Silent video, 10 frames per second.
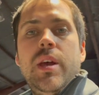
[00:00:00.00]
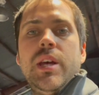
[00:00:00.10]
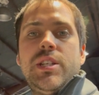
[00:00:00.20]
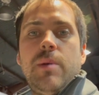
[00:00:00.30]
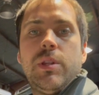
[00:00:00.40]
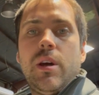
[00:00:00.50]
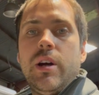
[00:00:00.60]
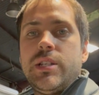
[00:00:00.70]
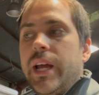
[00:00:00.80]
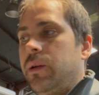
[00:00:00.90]
see what the
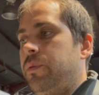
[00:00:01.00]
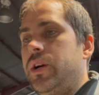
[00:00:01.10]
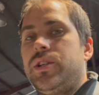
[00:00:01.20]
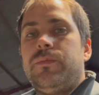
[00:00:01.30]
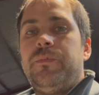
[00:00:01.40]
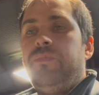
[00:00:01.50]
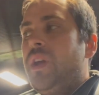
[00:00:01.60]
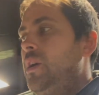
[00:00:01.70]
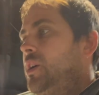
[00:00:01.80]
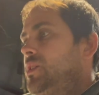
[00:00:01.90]
car's like in person.
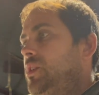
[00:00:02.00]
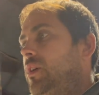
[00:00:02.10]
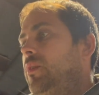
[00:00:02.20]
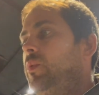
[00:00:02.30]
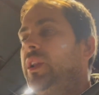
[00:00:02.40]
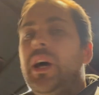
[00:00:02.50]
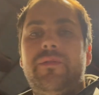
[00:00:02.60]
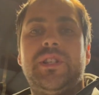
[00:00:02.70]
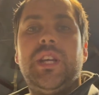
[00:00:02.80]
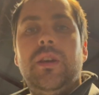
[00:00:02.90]
So we'd love to
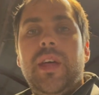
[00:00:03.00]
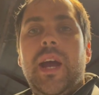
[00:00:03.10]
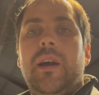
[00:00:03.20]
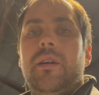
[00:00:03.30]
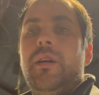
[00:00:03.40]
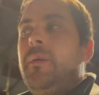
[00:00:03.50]
see you there,